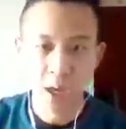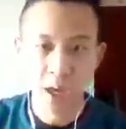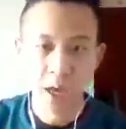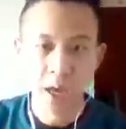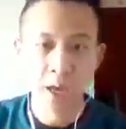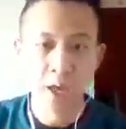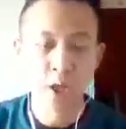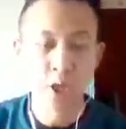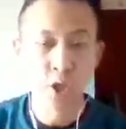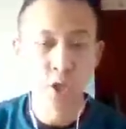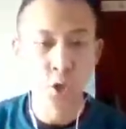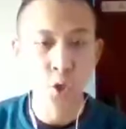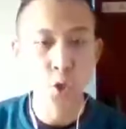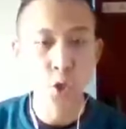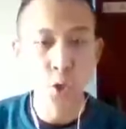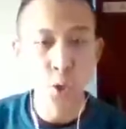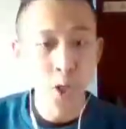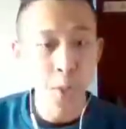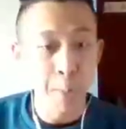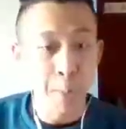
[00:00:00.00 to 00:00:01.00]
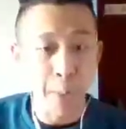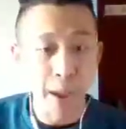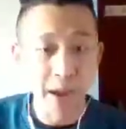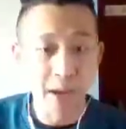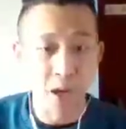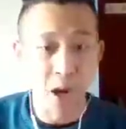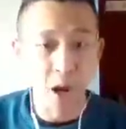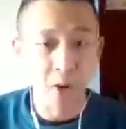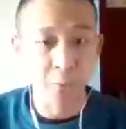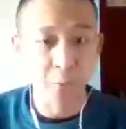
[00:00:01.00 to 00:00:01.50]
And dude, you can
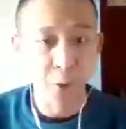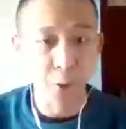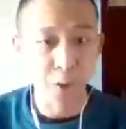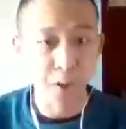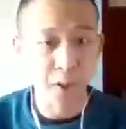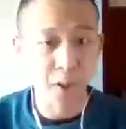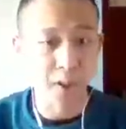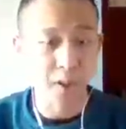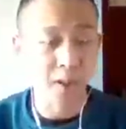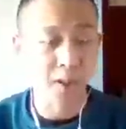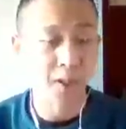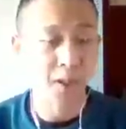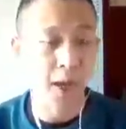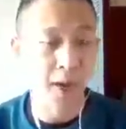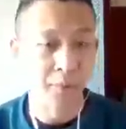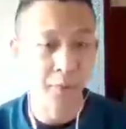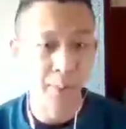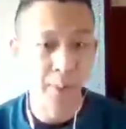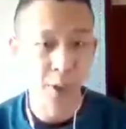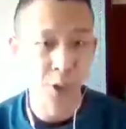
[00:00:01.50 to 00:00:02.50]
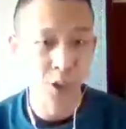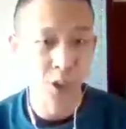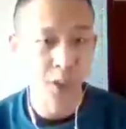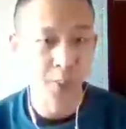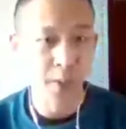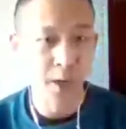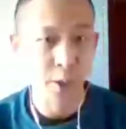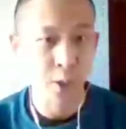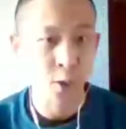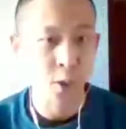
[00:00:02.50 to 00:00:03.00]
back off when you get this confirmation spot.